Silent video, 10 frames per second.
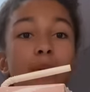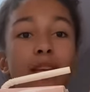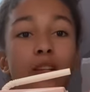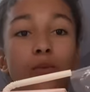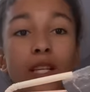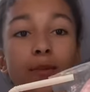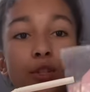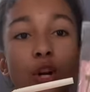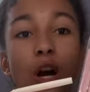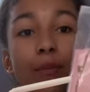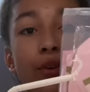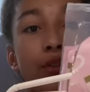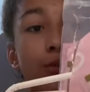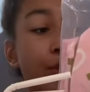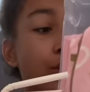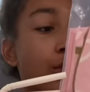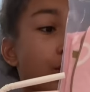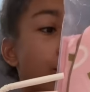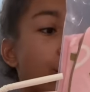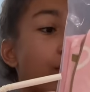P. Louise pajamas, which
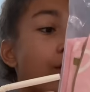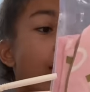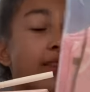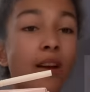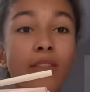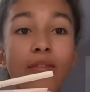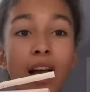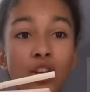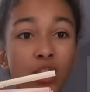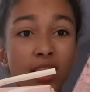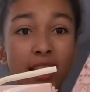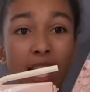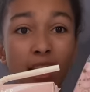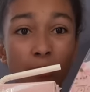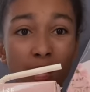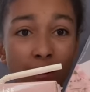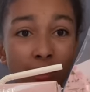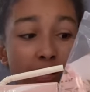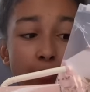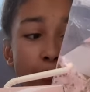is so nice. I've never actually seen anyone
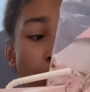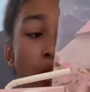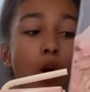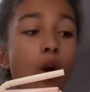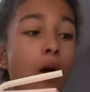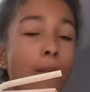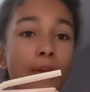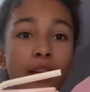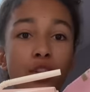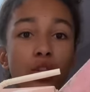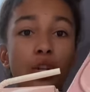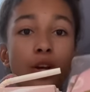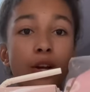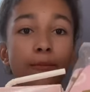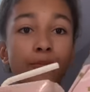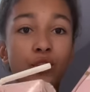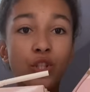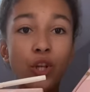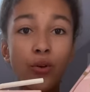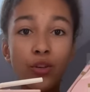have these before, but they just look
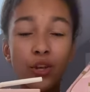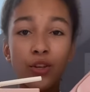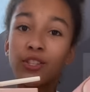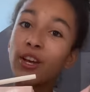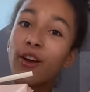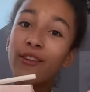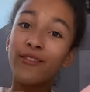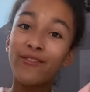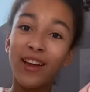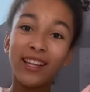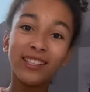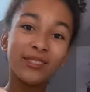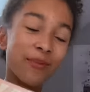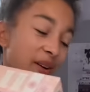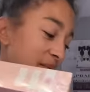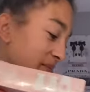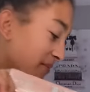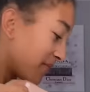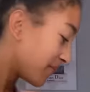so cute. So thanks, mum.